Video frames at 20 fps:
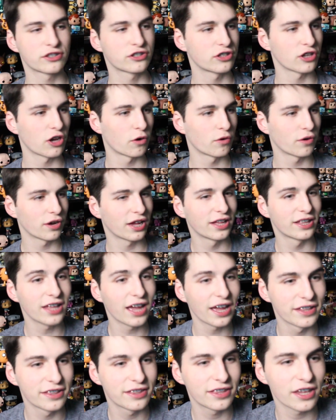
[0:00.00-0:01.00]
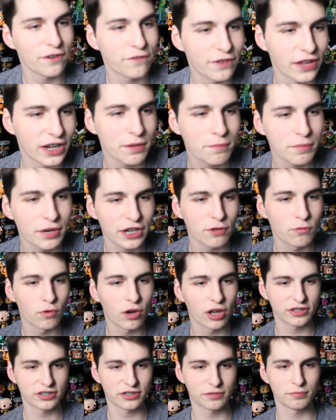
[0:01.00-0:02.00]
so if anybody
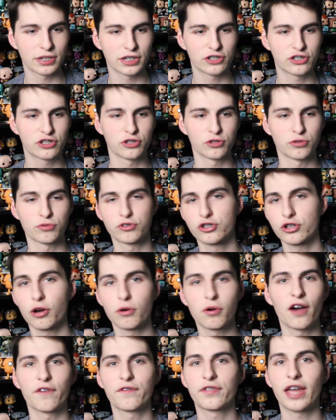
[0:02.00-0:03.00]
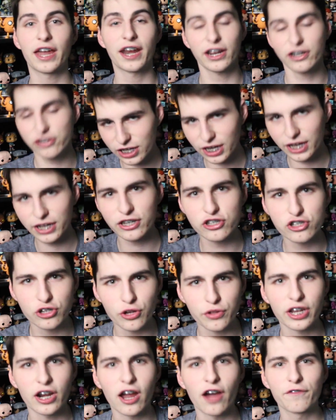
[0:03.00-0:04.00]
wants me to show off that, actually, I can
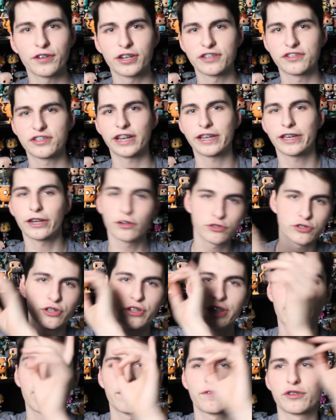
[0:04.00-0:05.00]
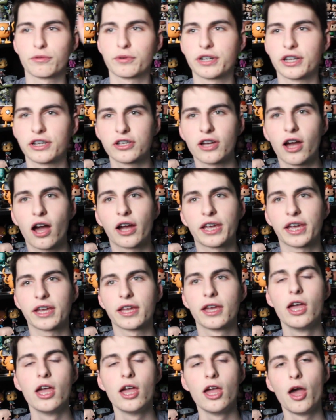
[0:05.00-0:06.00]
show that off in a second. I'll show that after we're done talking.